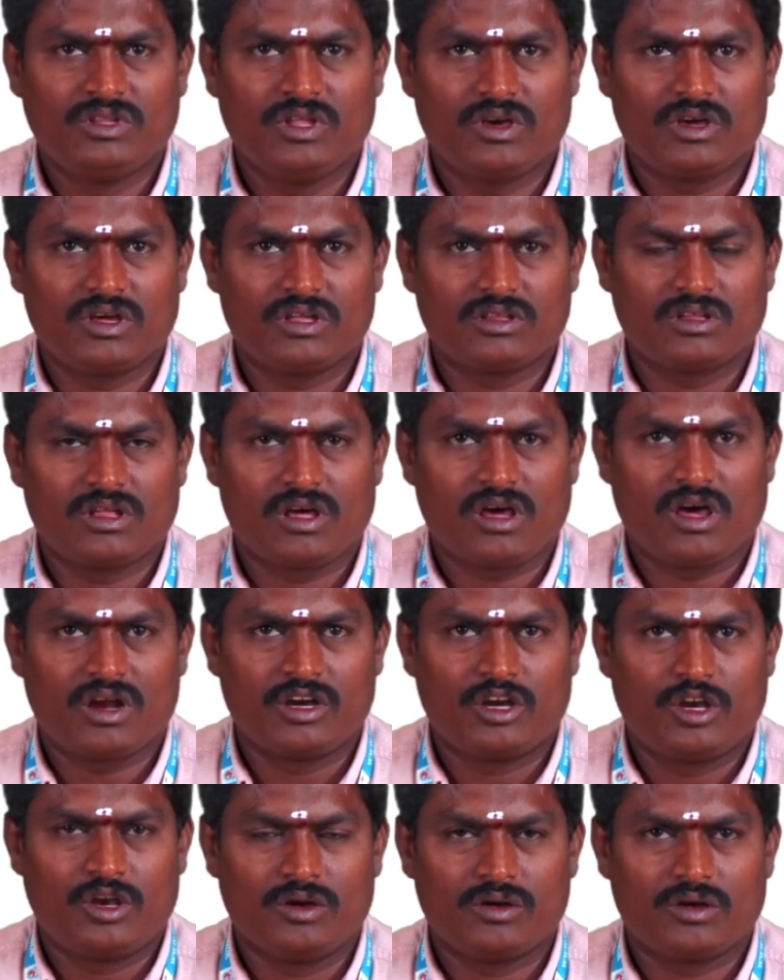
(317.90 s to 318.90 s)
the
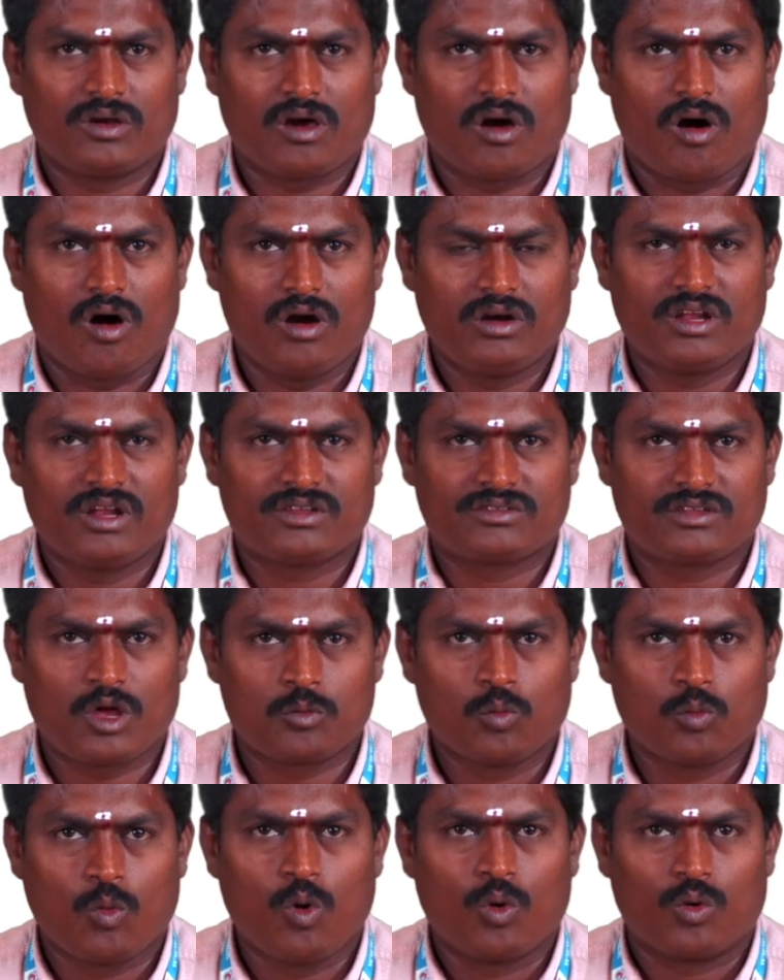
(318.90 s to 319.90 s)
orders are
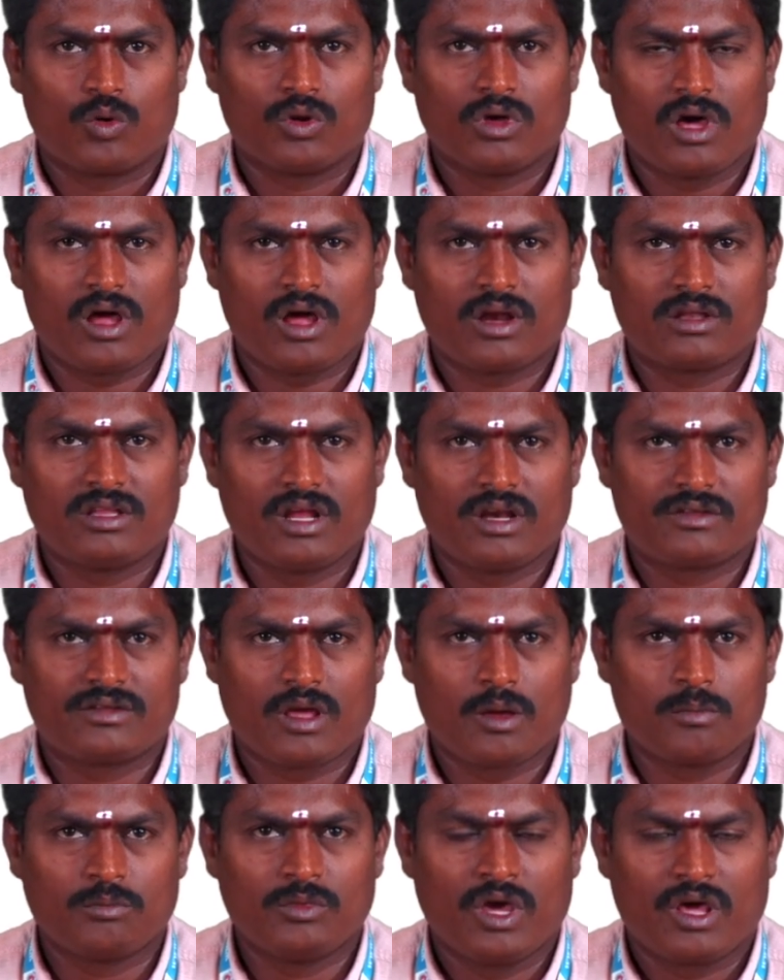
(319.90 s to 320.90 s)
more at that
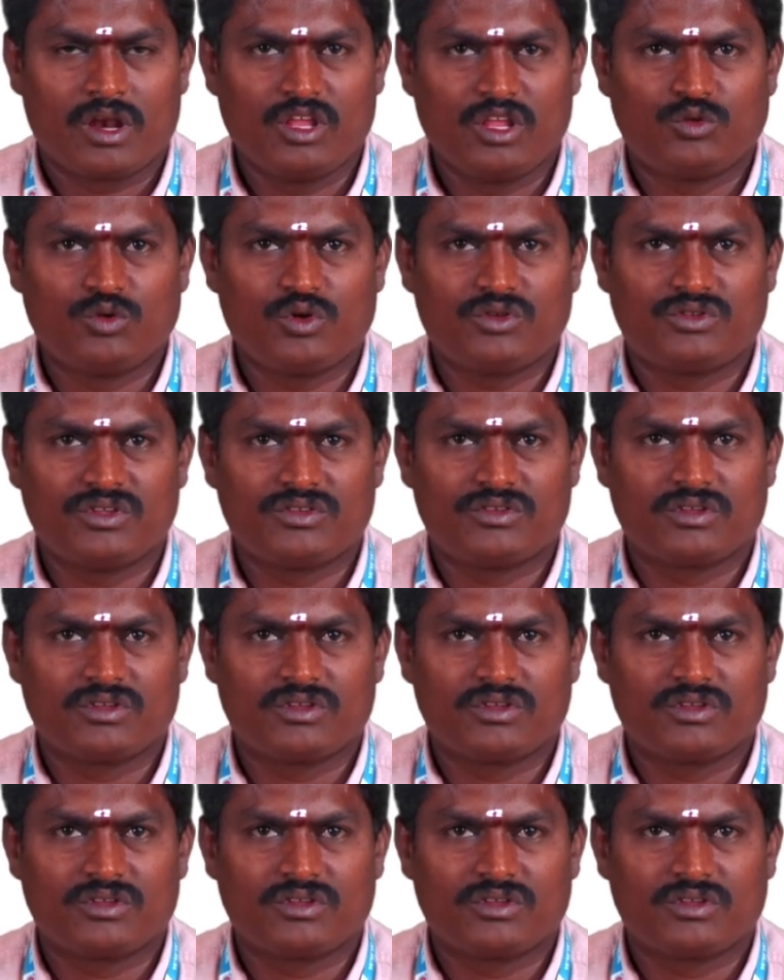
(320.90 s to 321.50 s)
time. Resources,